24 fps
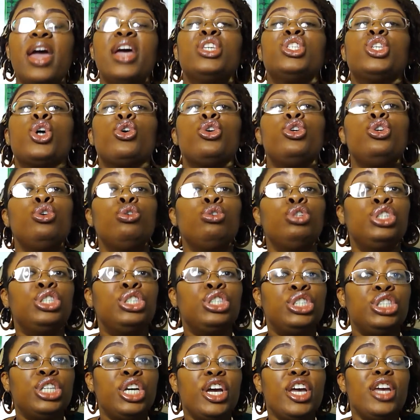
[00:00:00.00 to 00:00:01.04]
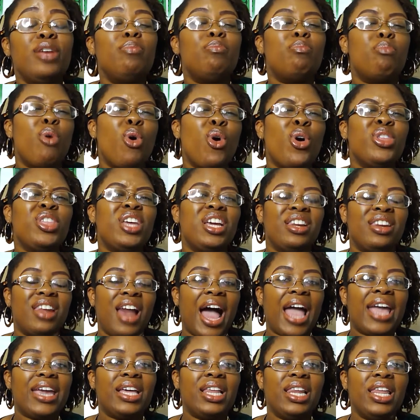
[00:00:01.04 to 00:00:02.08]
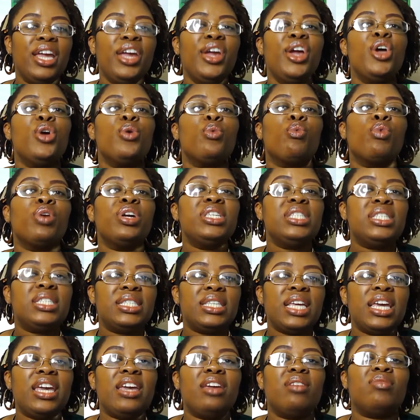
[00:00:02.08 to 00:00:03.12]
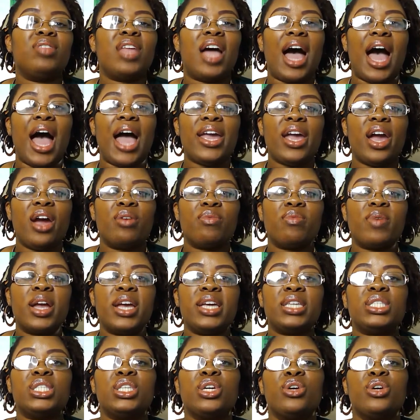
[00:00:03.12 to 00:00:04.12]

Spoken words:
so you should more than likely receive the IRS